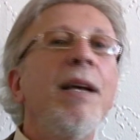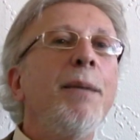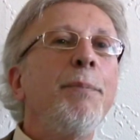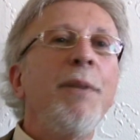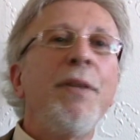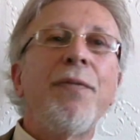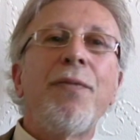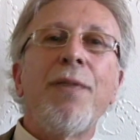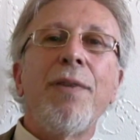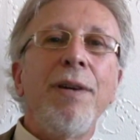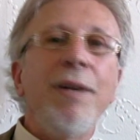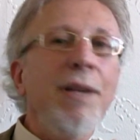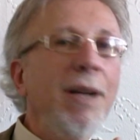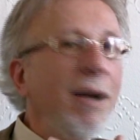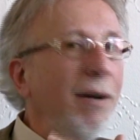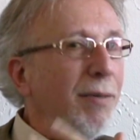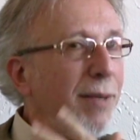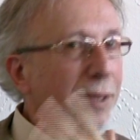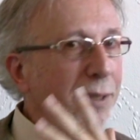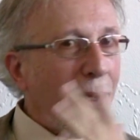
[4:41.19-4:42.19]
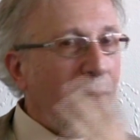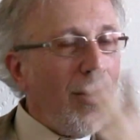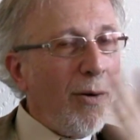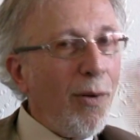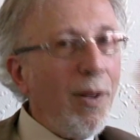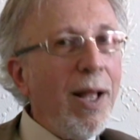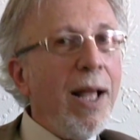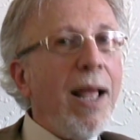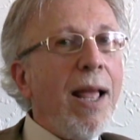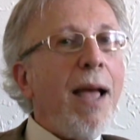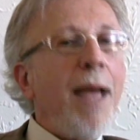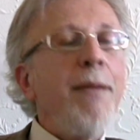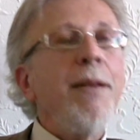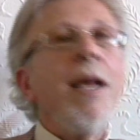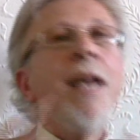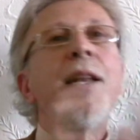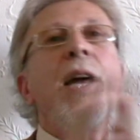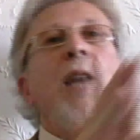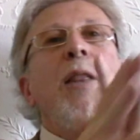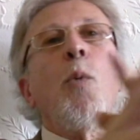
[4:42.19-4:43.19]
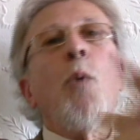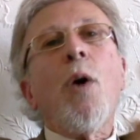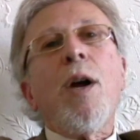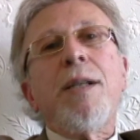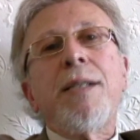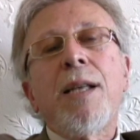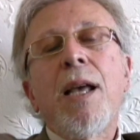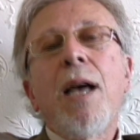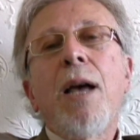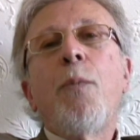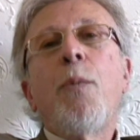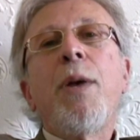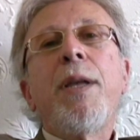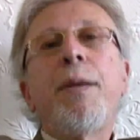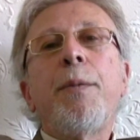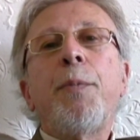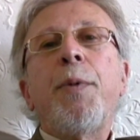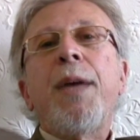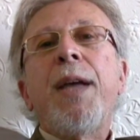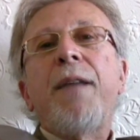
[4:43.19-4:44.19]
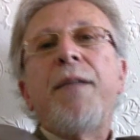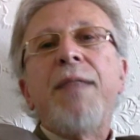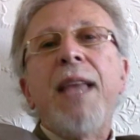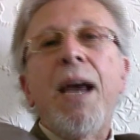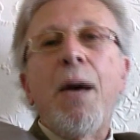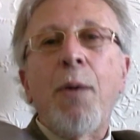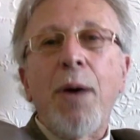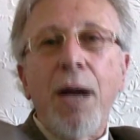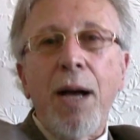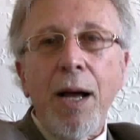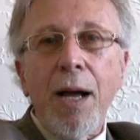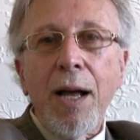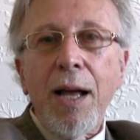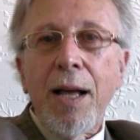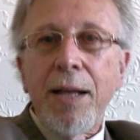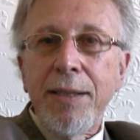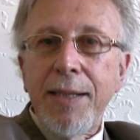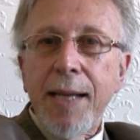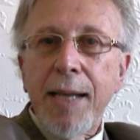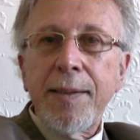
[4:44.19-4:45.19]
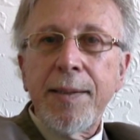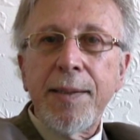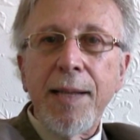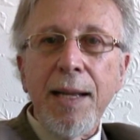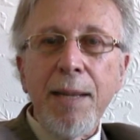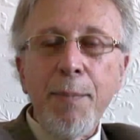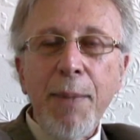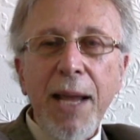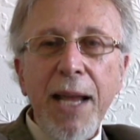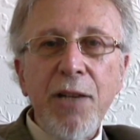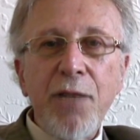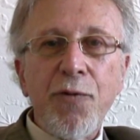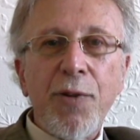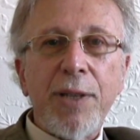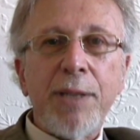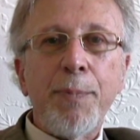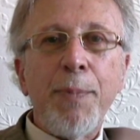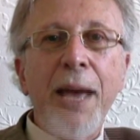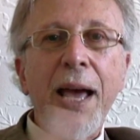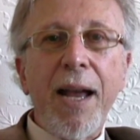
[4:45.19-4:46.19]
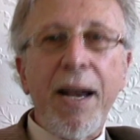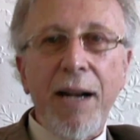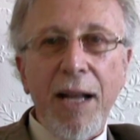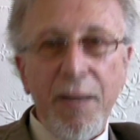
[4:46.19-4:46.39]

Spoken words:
Before, you know, there's a whole, and in other words, we have now a destiny matrix pattern.